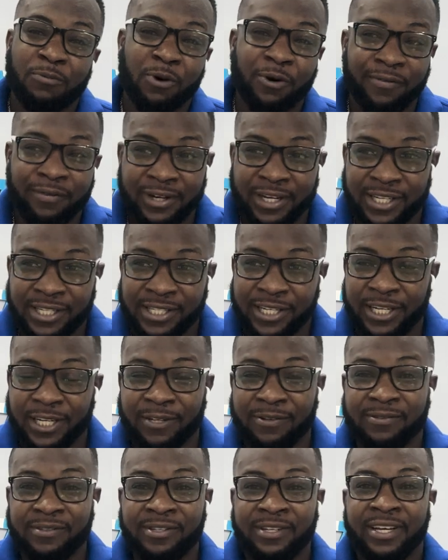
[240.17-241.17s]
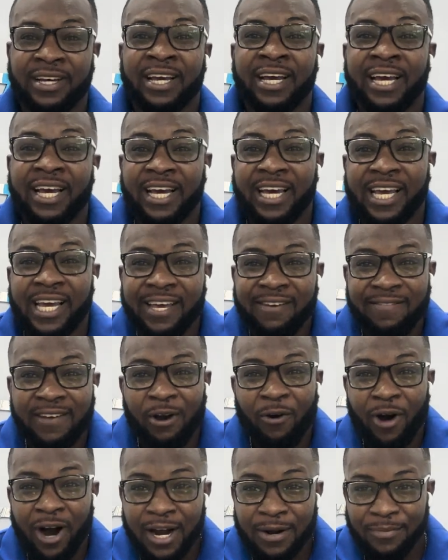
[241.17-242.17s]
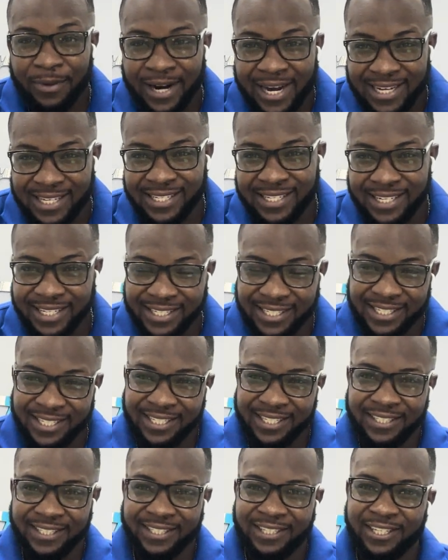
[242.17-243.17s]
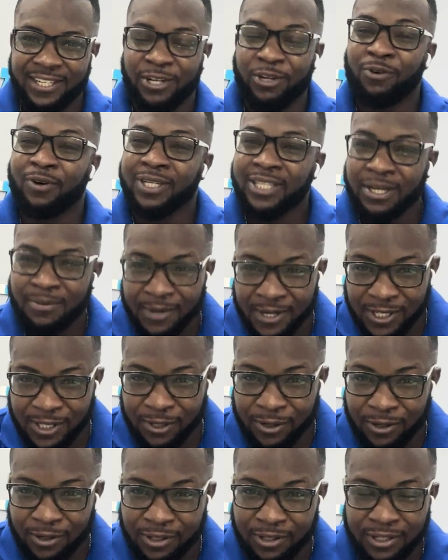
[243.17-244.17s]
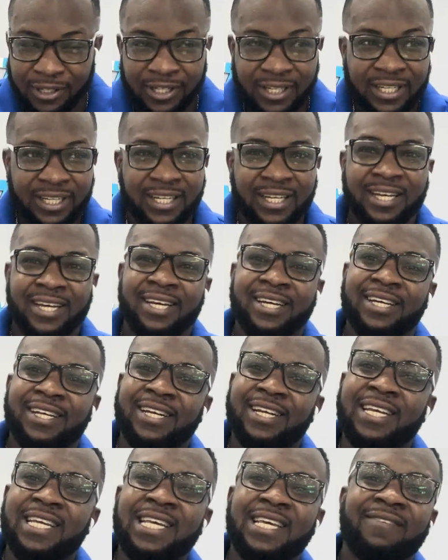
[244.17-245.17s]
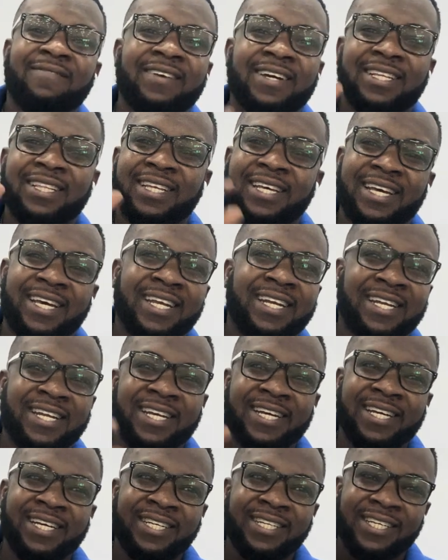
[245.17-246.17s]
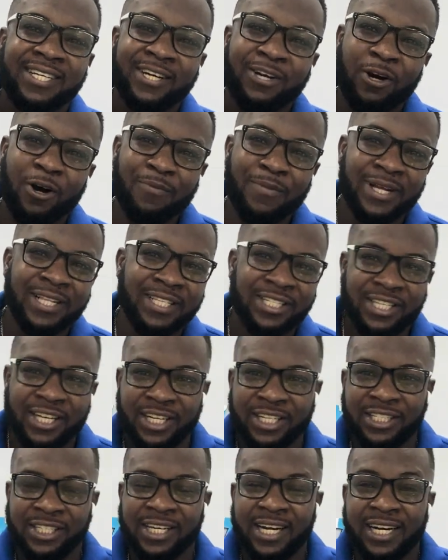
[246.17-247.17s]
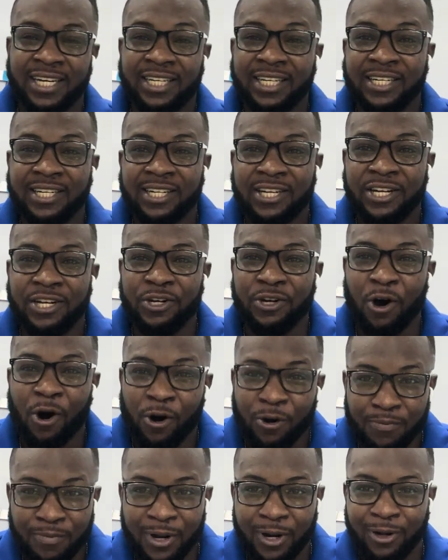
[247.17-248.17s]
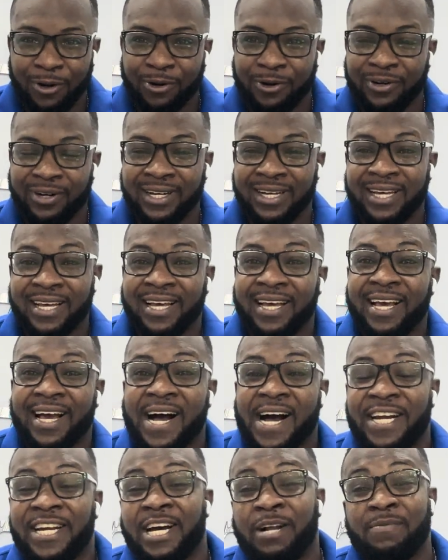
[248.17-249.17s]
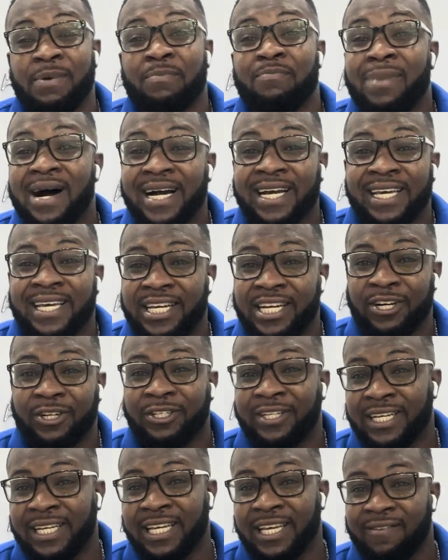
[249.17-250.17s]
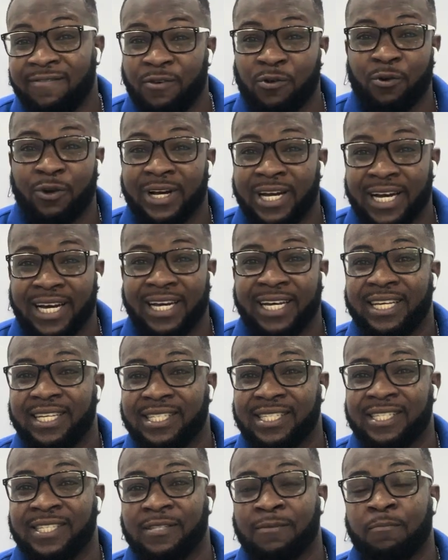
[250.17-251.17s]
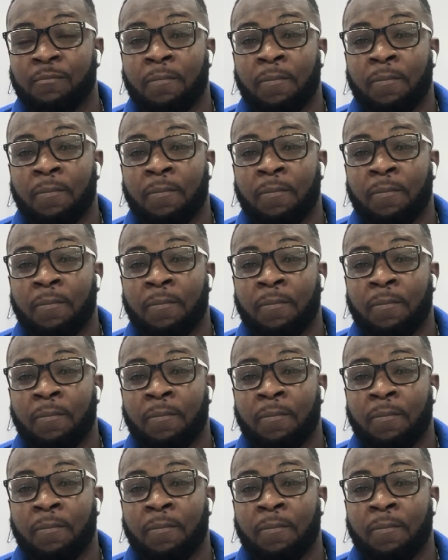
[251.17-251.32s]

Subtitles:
out for yourselves. If you want prices, you know what you must do? Leave it in the comment section down below, and I'll be back here to give you guys